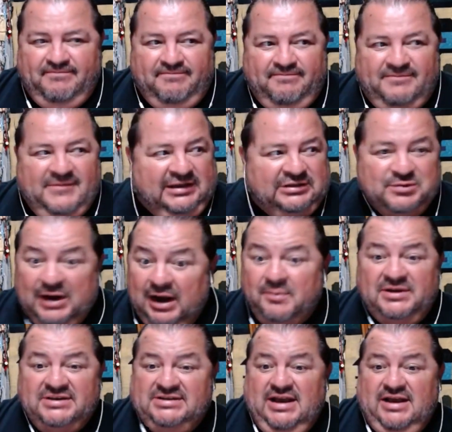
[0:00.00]
That's what I've
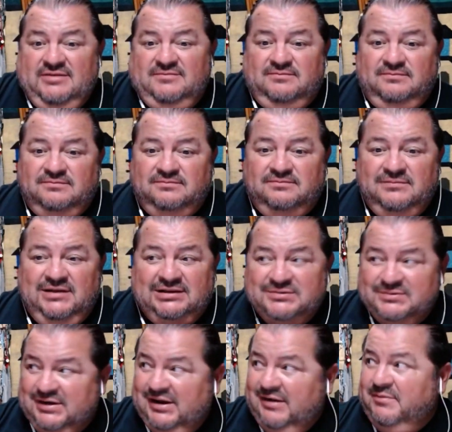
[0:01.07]
been taught. That's
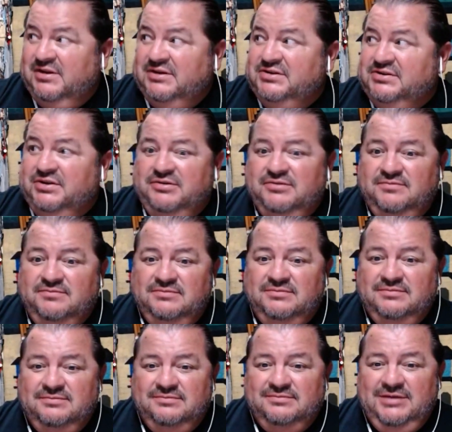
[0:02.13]
what I've been shown.
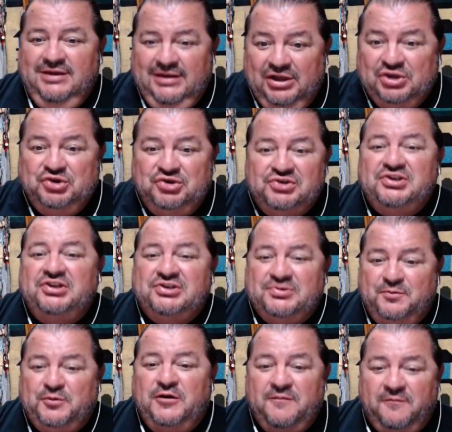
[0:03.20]
And usually that's
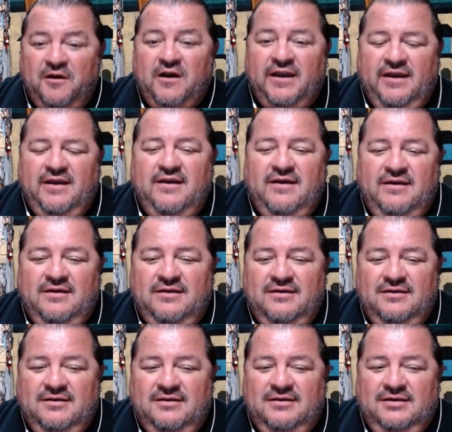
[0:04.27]
pretty right.
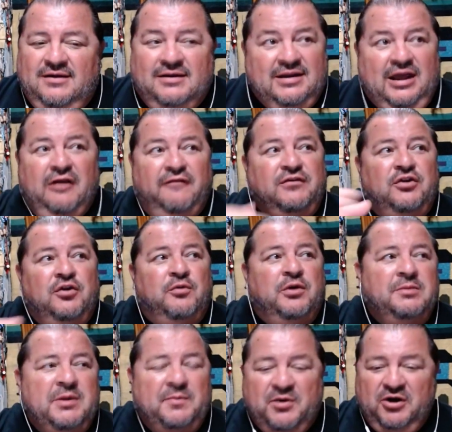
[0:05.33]
Now, if you don't want
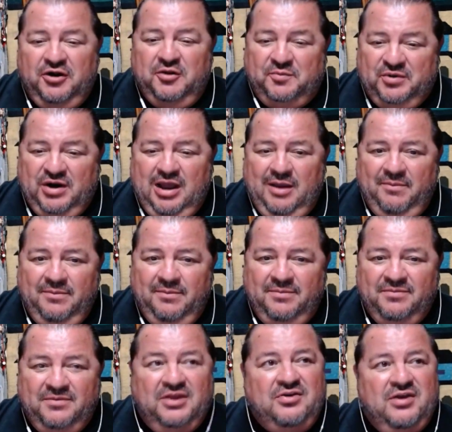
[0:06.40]
to be part of the problem,
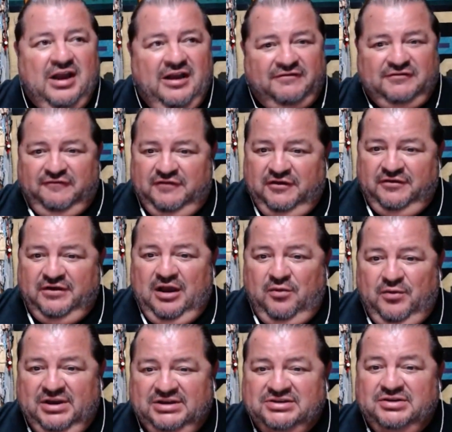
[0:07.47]
then you have to figure out
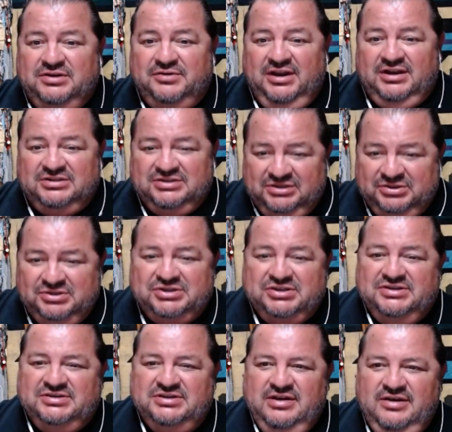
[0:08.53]
ways to create
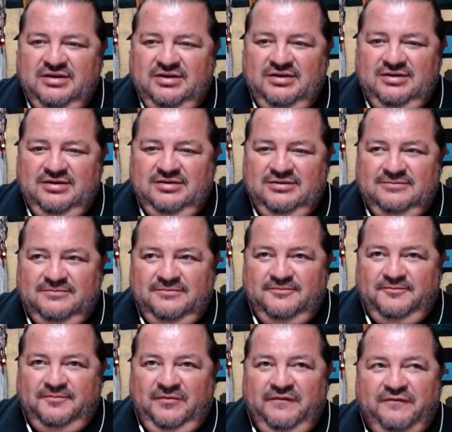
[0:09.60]
solutions.
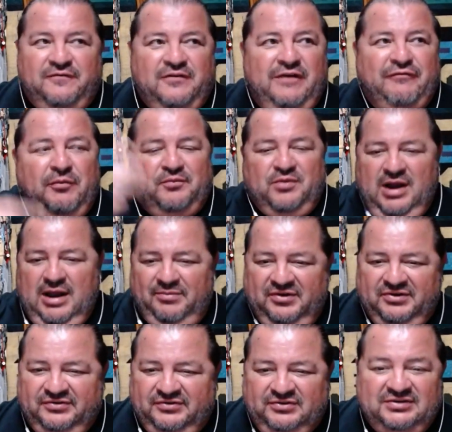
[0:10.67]
For every problem,
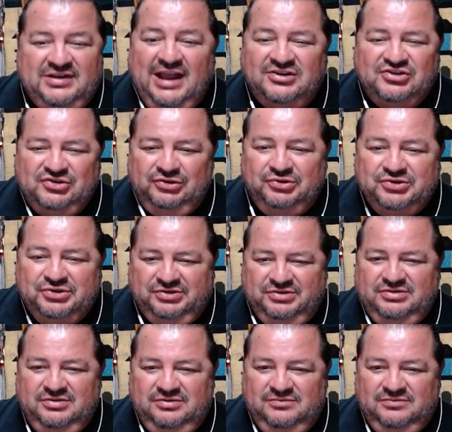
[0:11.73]
there's 10 solutions.